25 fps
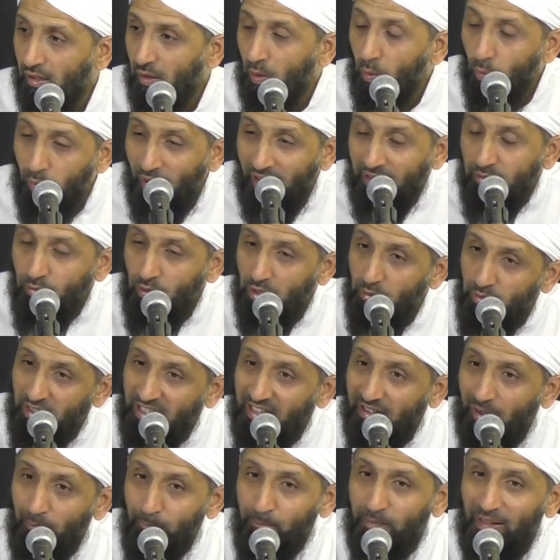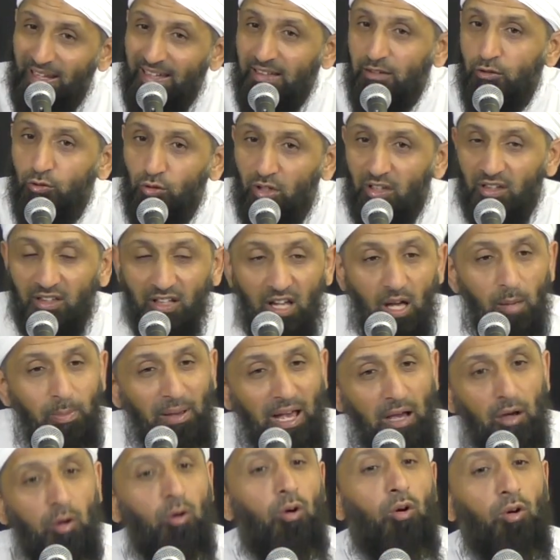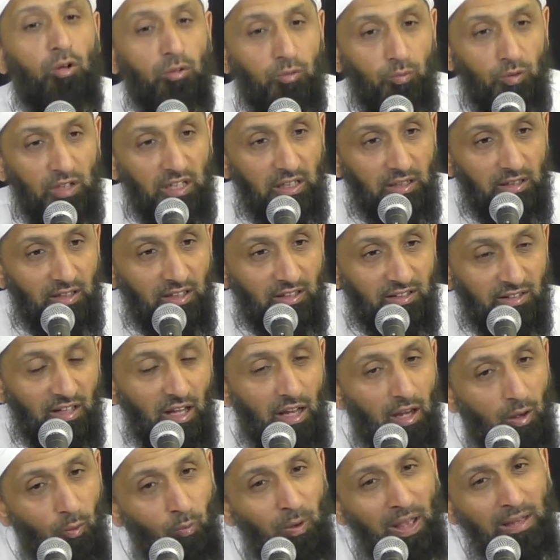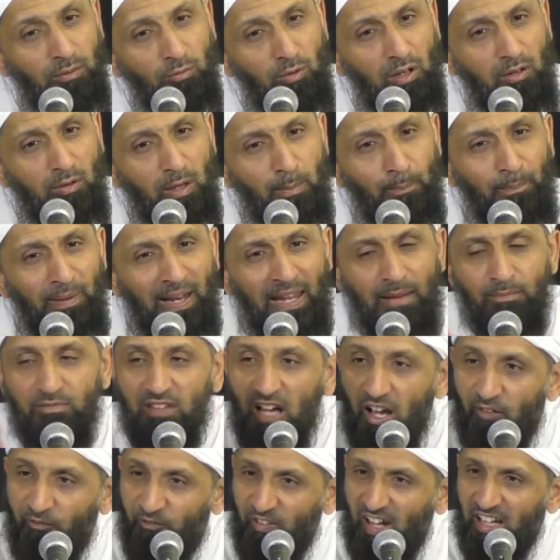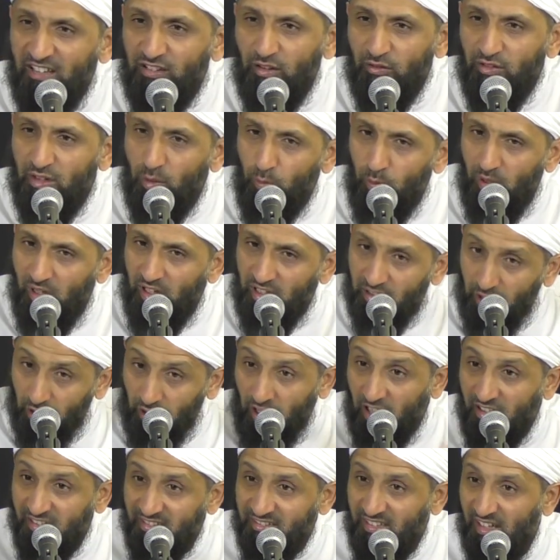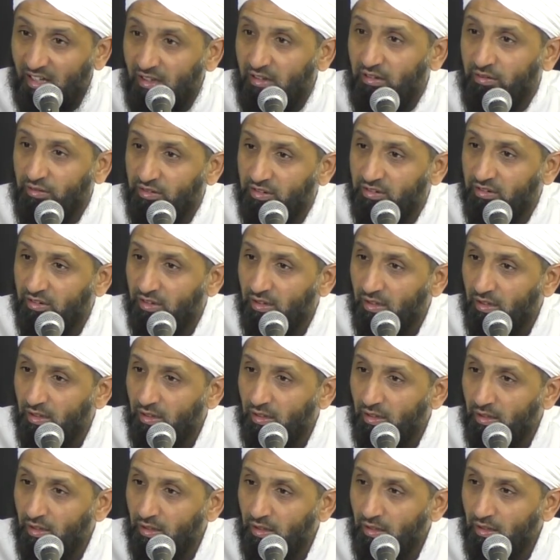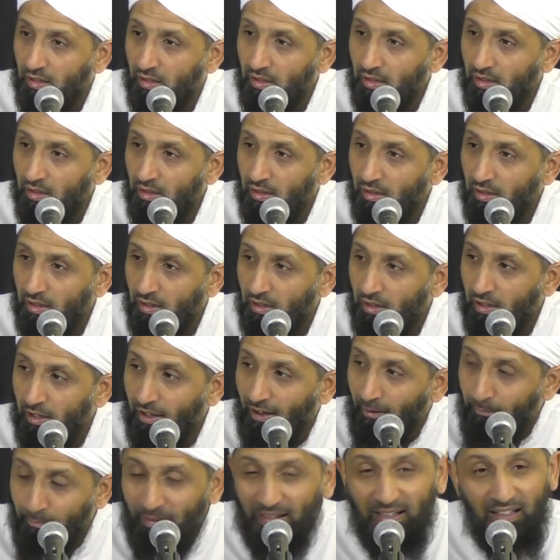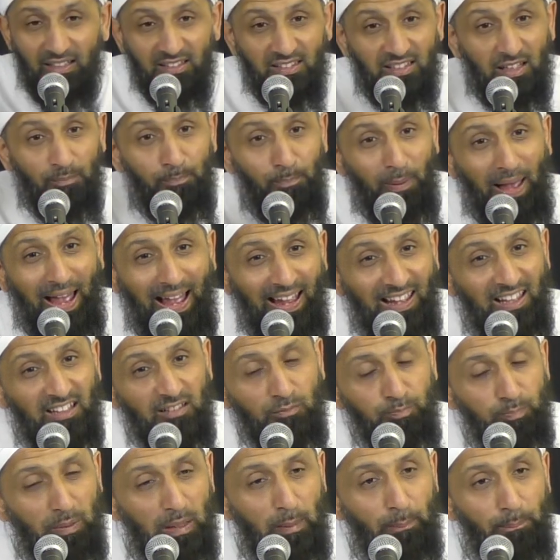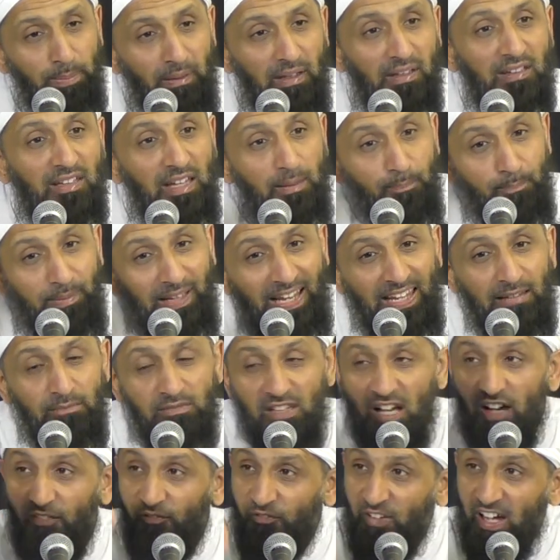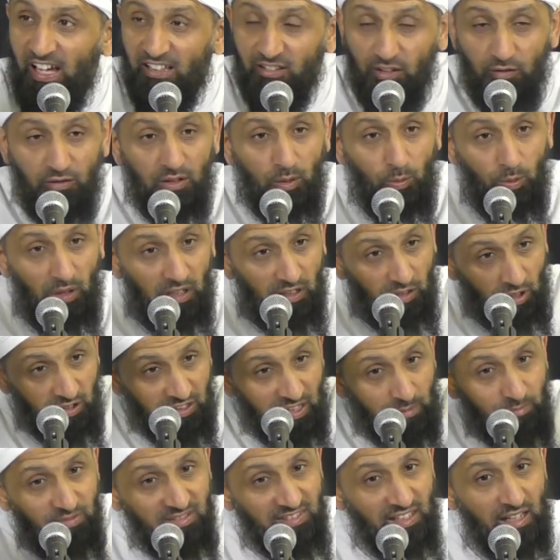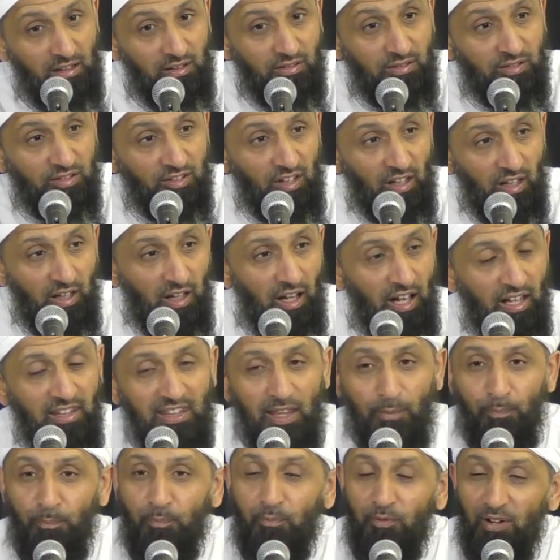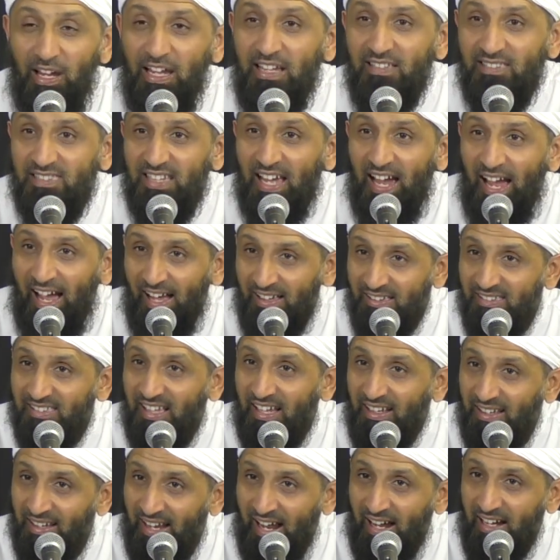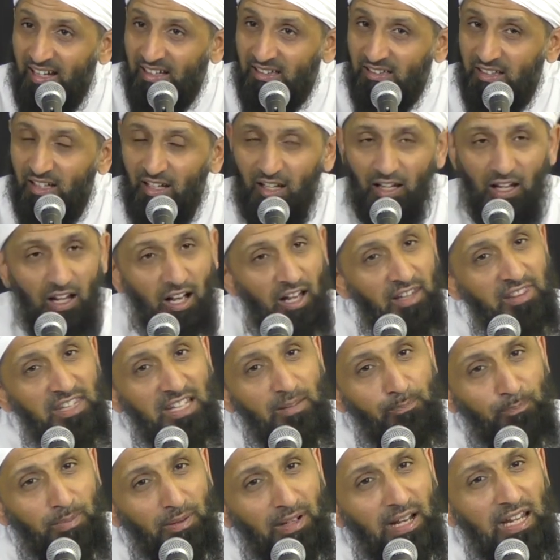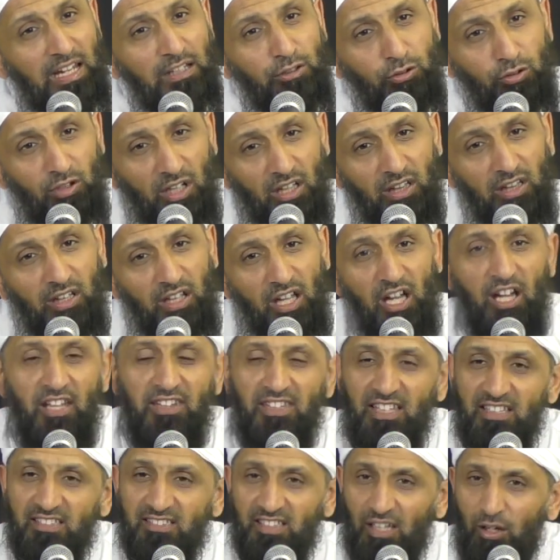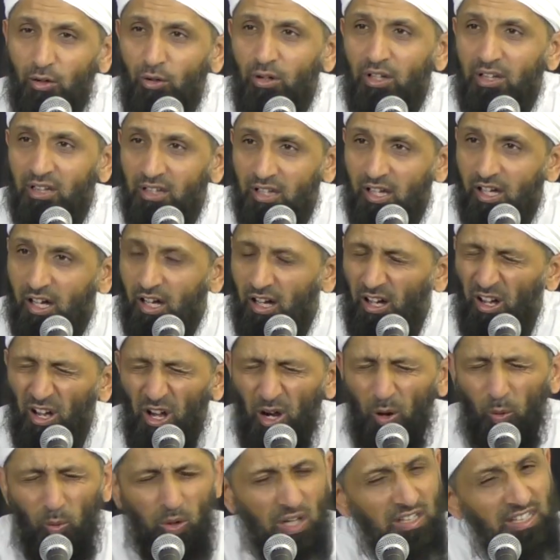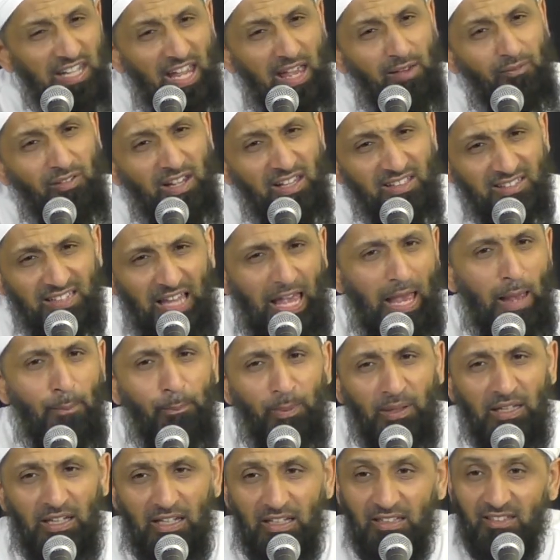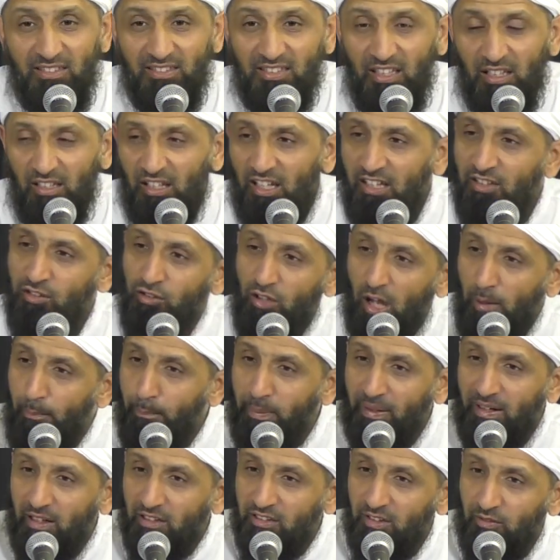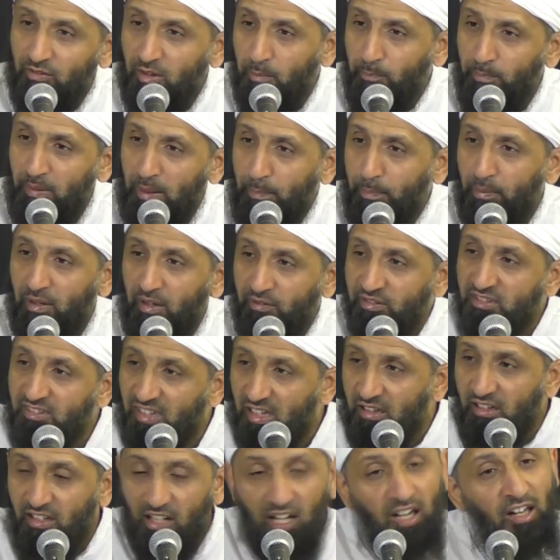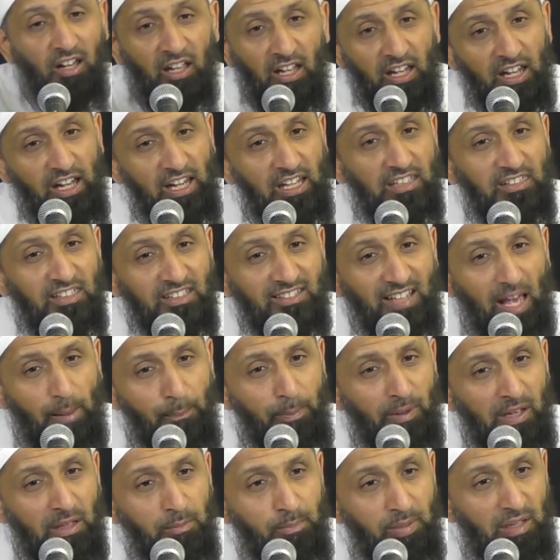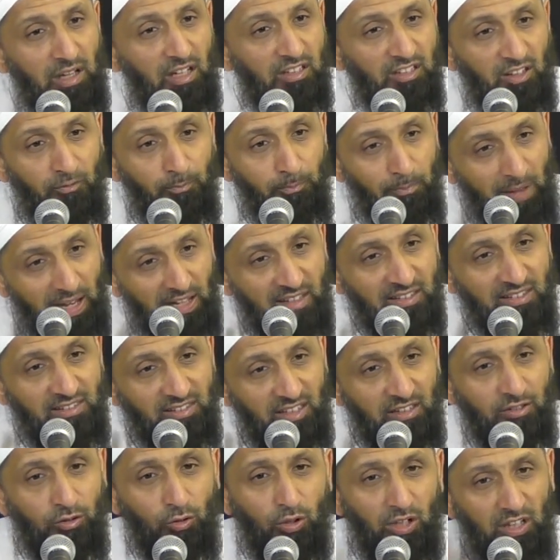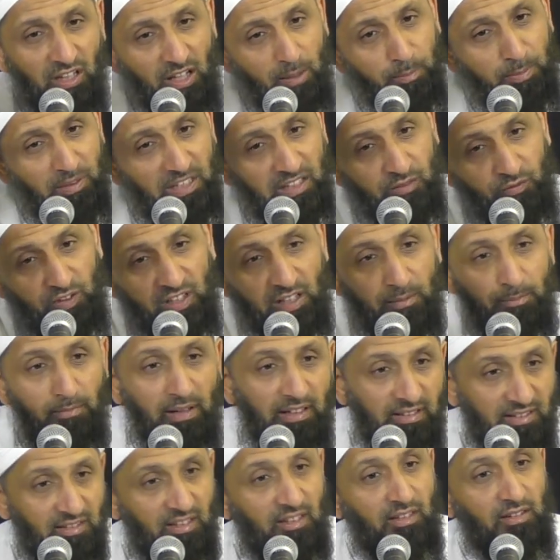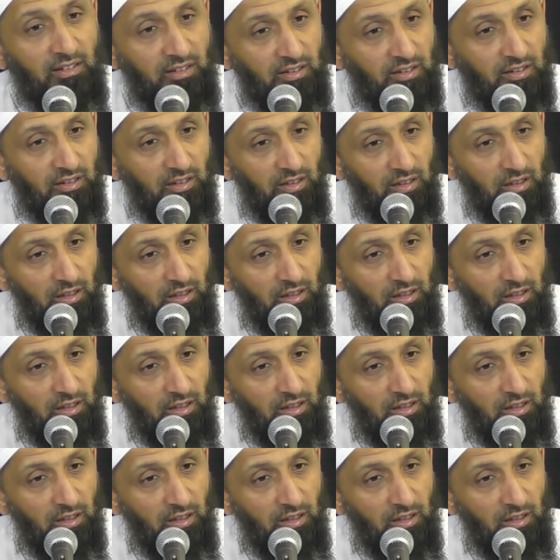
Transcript: When will we complain to Allah about our own weakness? When will we blame the affairs of the world on ourselves? Because the pious people, they blame the affairs of the world on themselves, and they raise their hands at night and they pray to Allah and they say, Oh Allah, whatever is happening in Syria is not because of the people of Syria. It is happening because of my sins. Oh Allah, please forgive my sins.